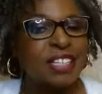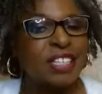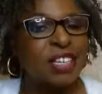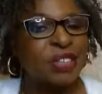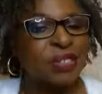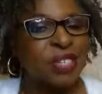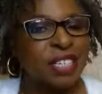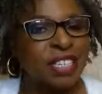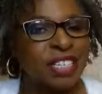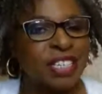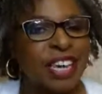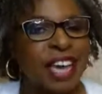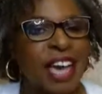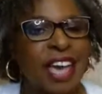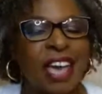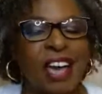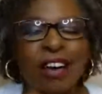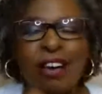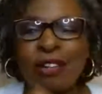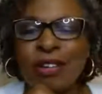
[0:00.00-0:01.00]
So
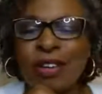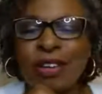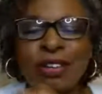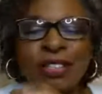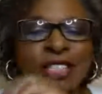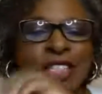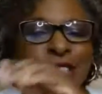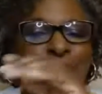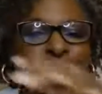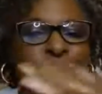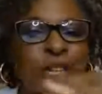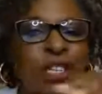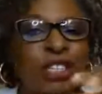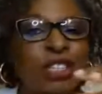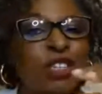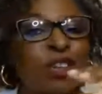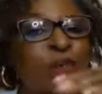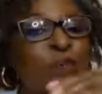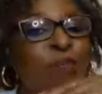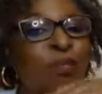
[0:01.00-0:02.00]
today I'm going to speak
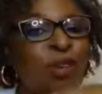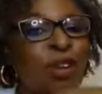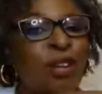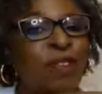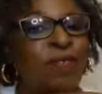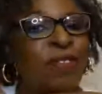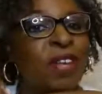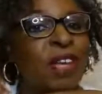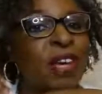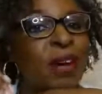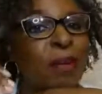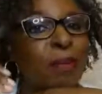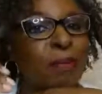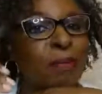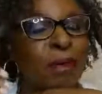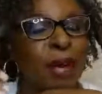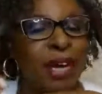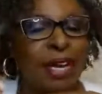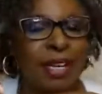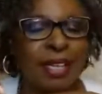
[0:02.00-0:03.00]
to you briefly
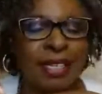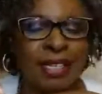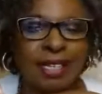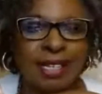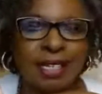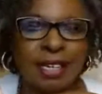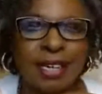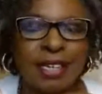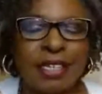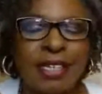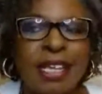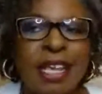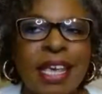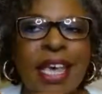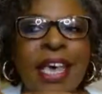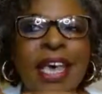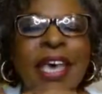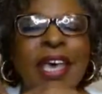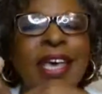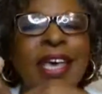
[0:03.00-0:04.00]
on mindlessness.
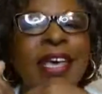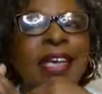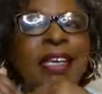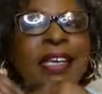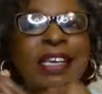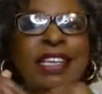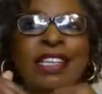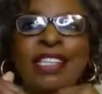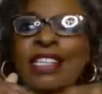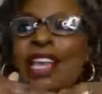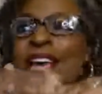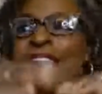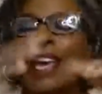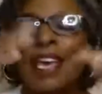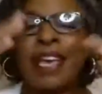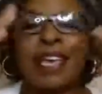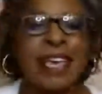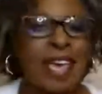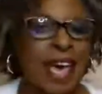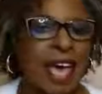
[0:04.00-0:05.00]
It is,
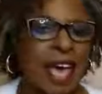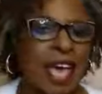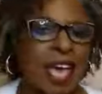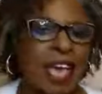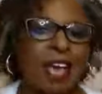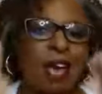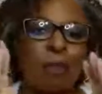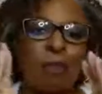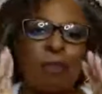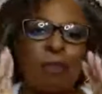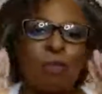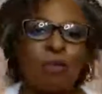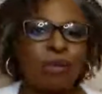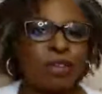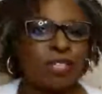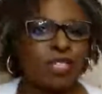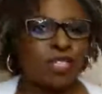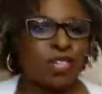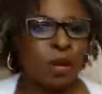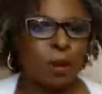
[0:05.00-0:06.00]
again, a
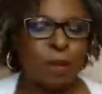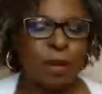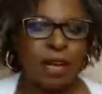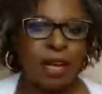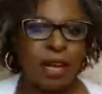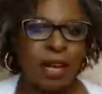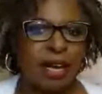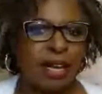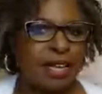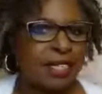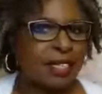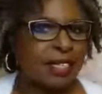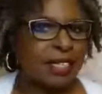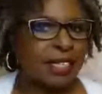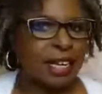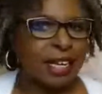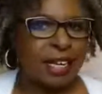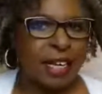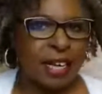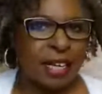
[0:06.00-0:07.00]
broad topic, like I
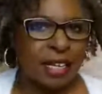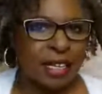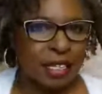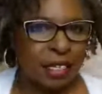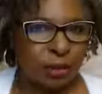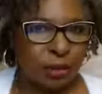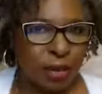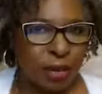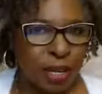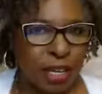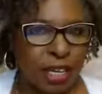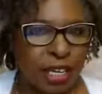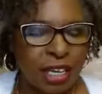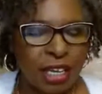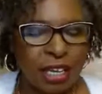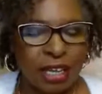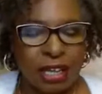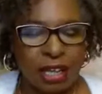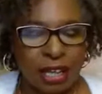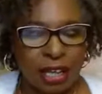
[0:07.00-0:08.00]
said last week.
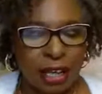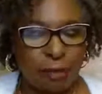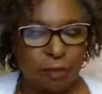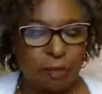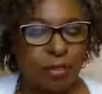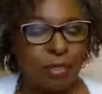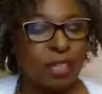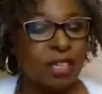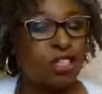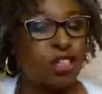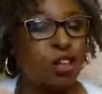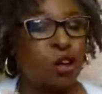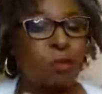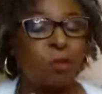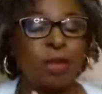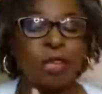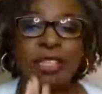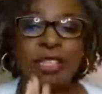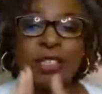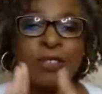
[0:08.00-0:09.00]
The
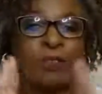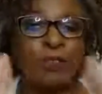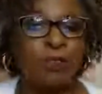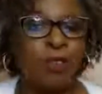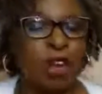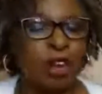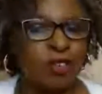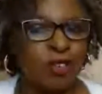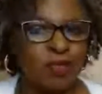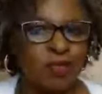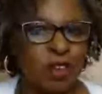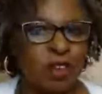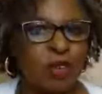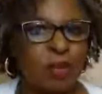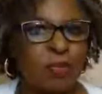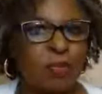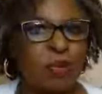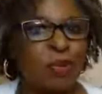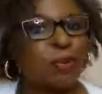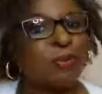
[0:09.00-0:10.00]
topic is very,
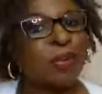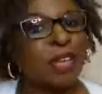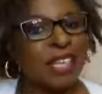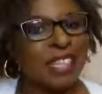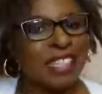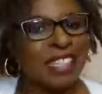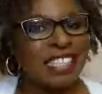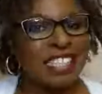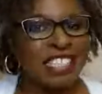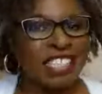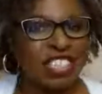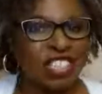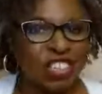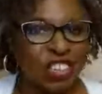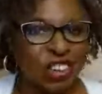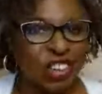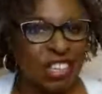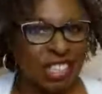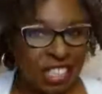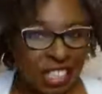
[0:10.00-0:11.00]
very broad, but in this
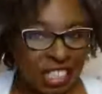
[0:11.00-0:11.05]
